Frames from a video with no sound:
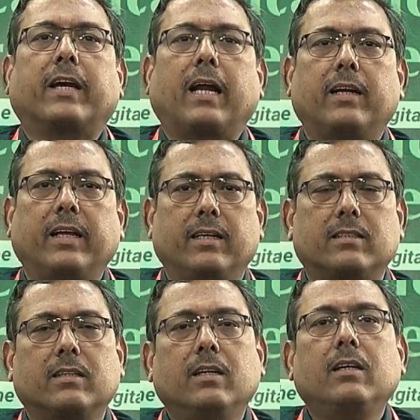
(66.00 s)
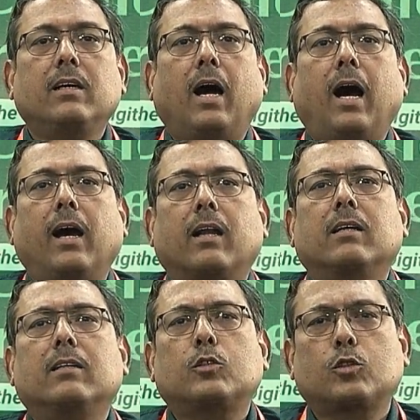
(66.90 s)
faculties are
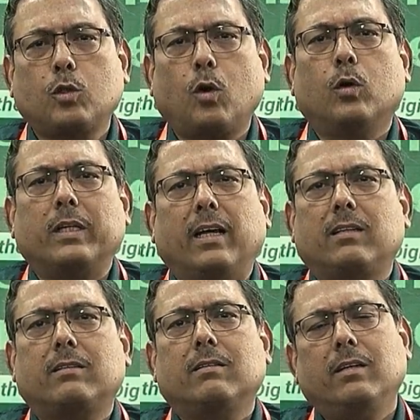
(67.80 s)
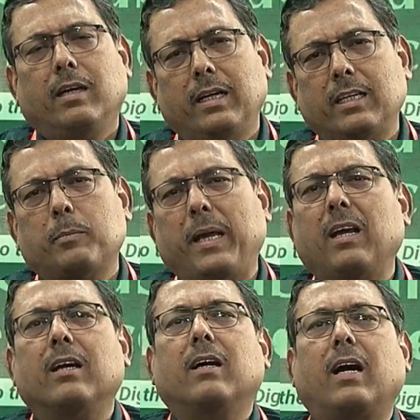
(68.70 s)
so that it is
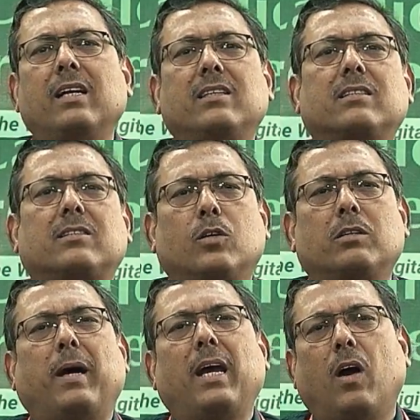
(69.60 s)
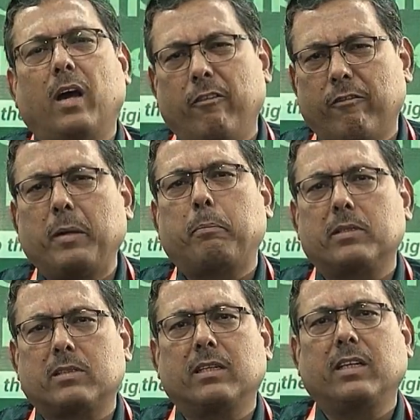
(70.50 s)
being understood by every
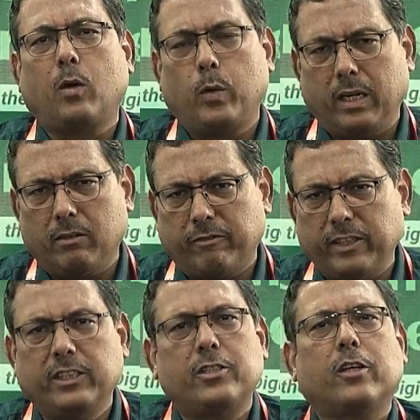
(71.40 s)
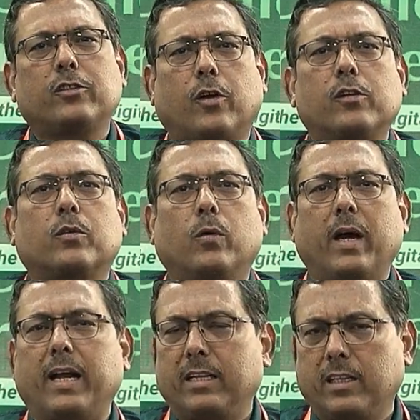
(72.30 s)
person, including physicians also.
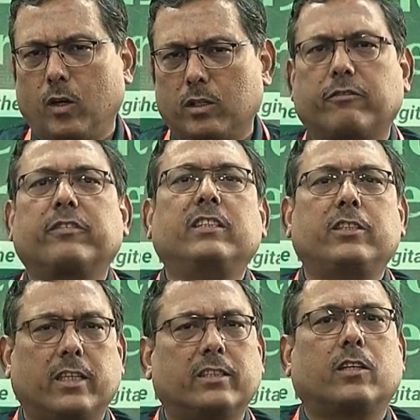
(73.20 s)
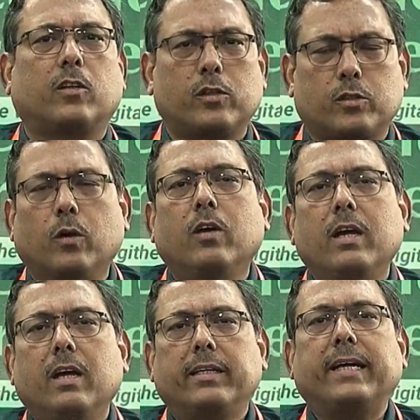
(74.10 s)
And I think a lot of physicians are also
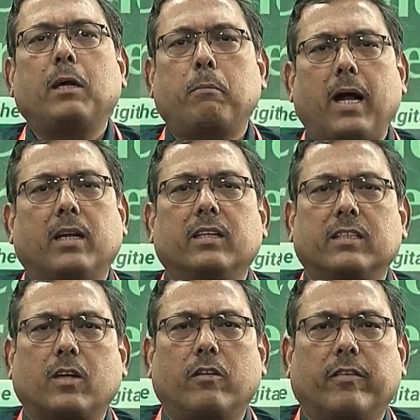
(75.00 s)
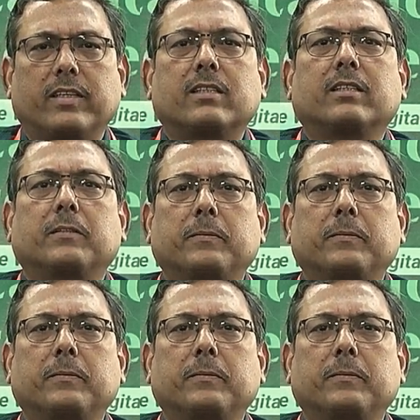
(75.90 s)
taking part in this conference.